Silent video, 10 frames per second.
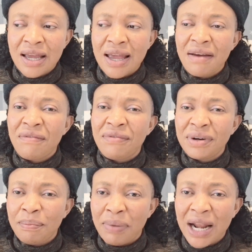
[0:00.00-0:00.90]

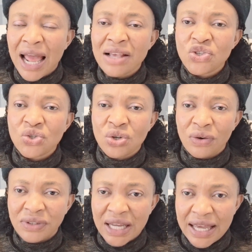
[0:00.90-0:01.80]
Every plans
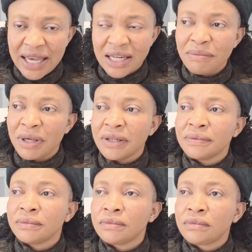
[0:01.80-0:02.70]
of the enemy
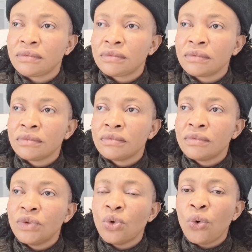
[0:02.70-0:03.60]

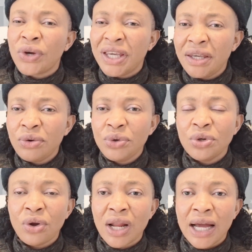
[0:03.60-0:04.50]
to kill
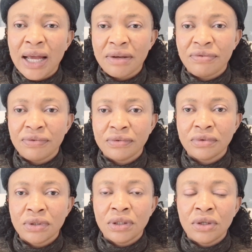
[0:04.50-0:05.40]
your life,
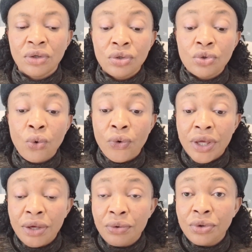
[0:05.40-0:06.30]
to
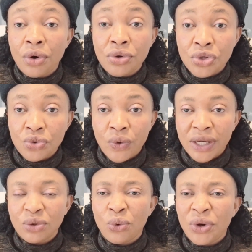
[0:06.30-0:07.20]
kill your
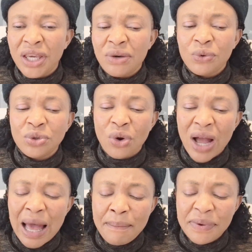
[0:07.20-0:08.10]
joy, to kill your
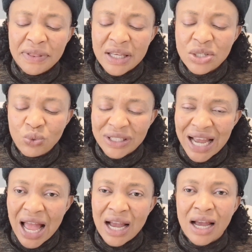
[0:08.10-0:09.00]
happiness with
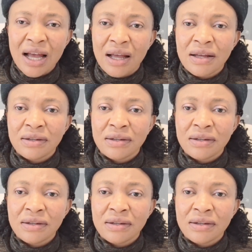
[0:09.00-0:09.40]
anger,